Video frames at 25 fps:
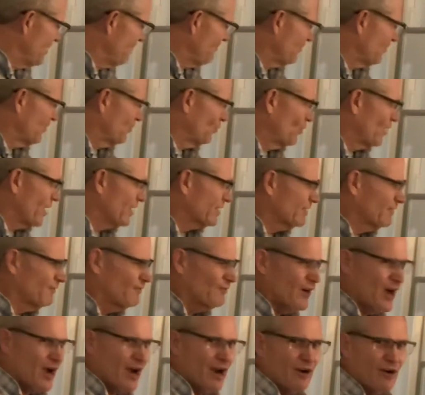the
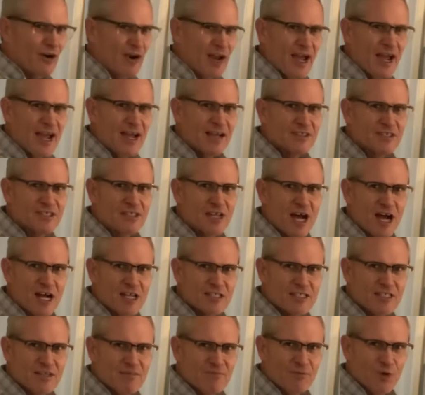rectifier has
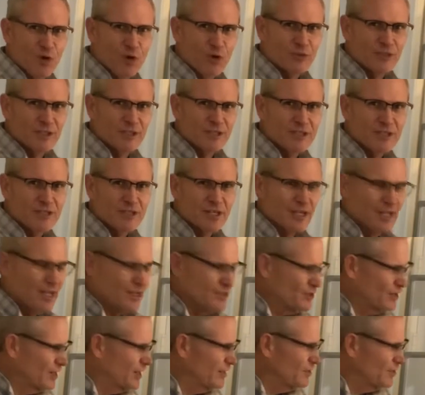constant voltage.
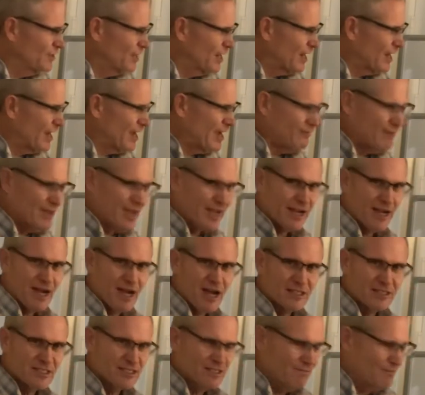Again, you got to have that
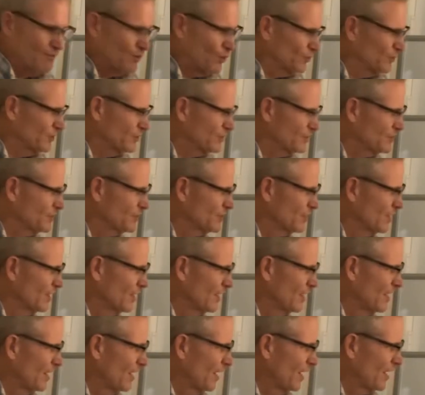constant voltage
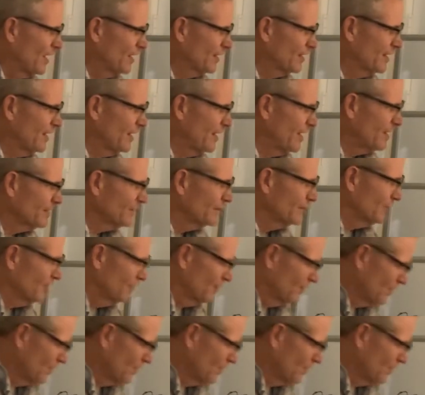connector